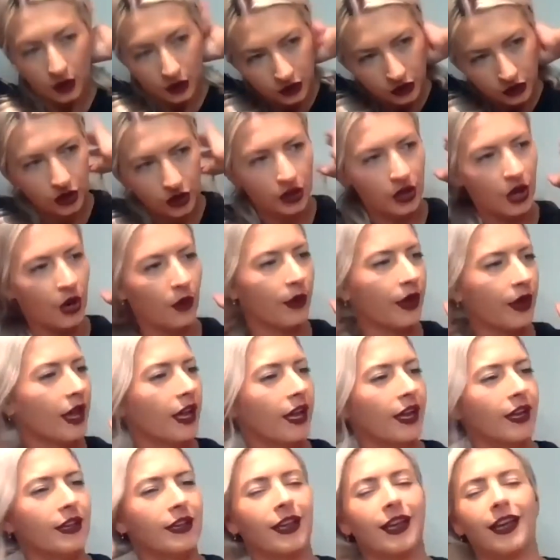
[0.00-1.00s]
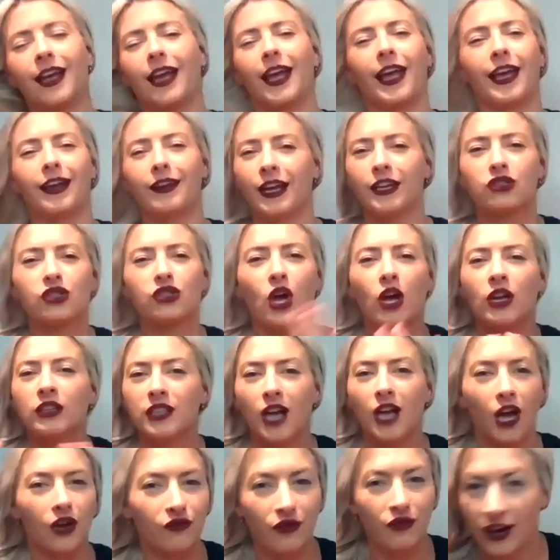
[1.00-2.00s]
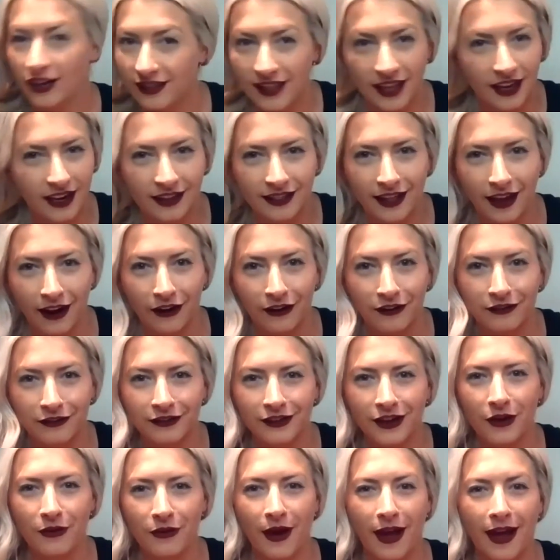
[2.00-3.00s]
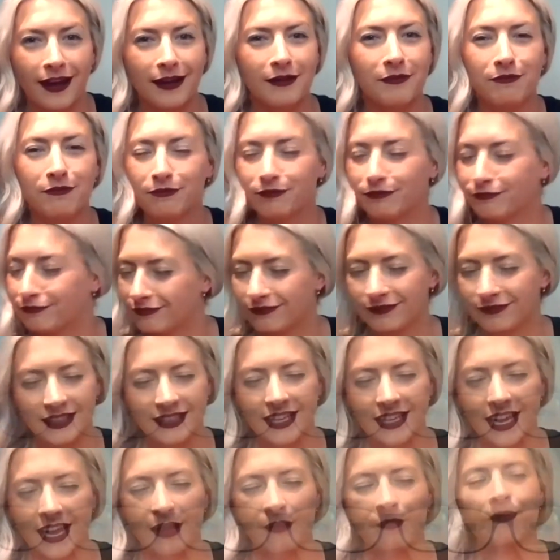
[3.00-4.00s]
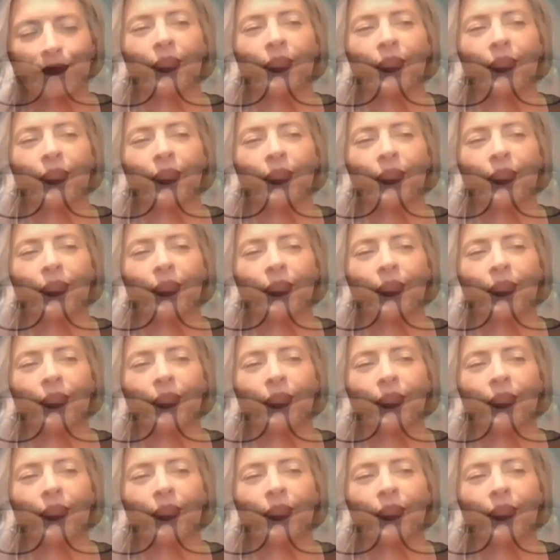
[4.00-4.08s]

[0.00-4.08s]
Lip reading: you know, it's all done right then and there. Okay. That's it.